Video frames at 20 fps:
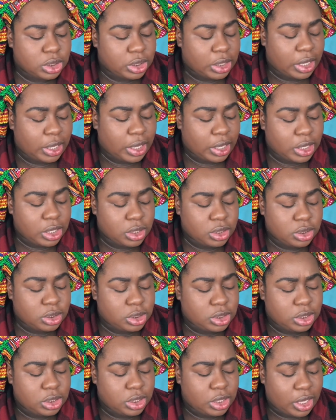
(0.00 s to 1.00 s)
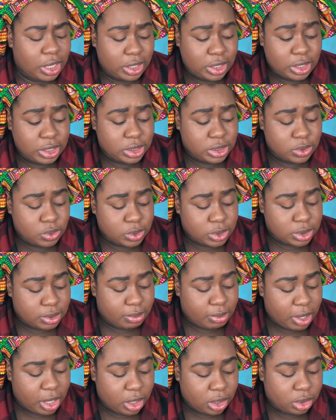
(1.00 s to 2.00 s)
Like, I know she, I guess, was a
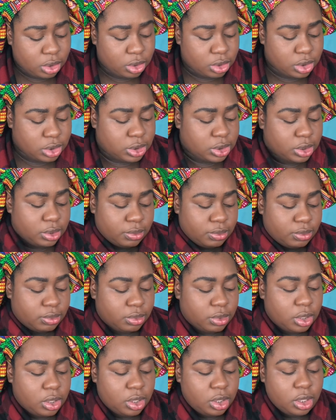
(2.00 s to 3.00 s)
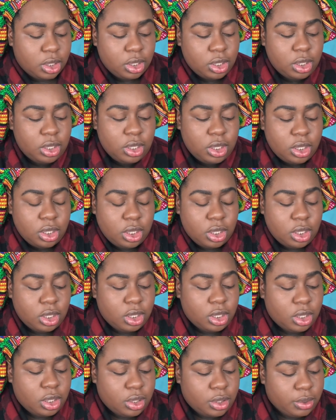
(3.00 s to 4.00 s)
model or something,
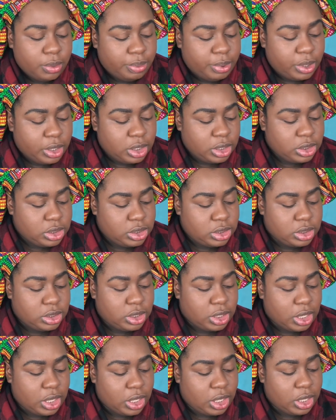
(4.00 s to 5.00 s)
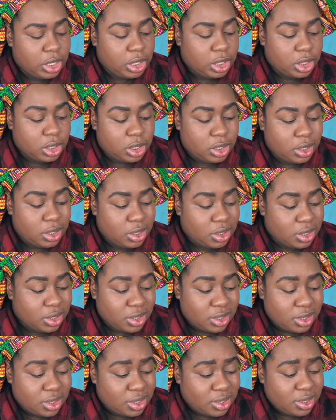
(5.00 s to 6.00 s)
but it's just like,
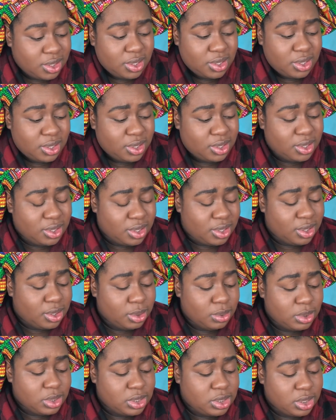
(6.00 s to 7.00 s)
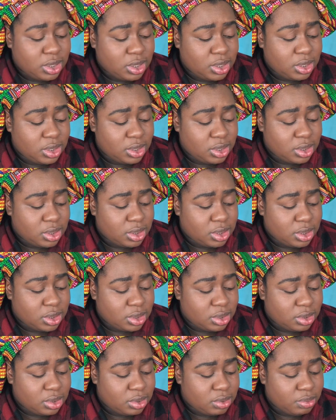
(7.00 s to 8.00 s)
who is she to
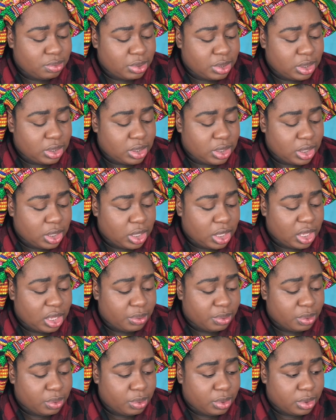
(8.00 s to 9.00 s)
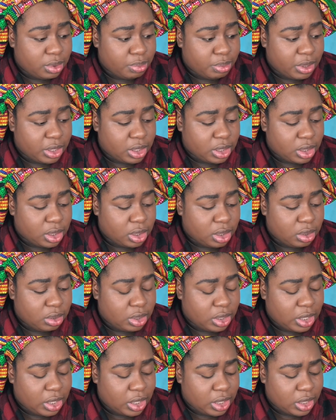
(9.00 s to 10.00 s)
be collabing with Becca
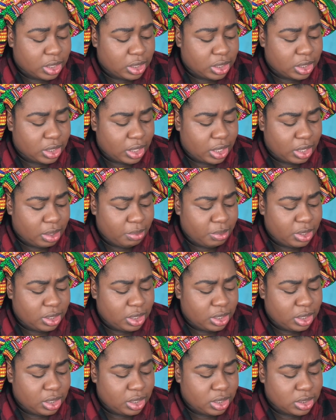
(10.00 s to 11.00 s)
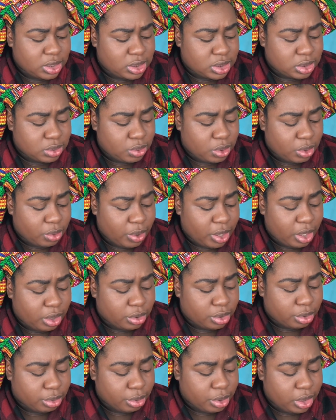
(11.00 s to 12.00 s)
on, like, how many, this is what,
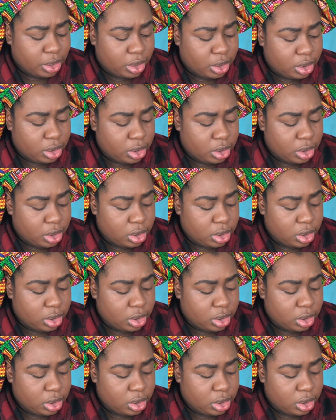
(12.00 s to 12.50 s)
round three?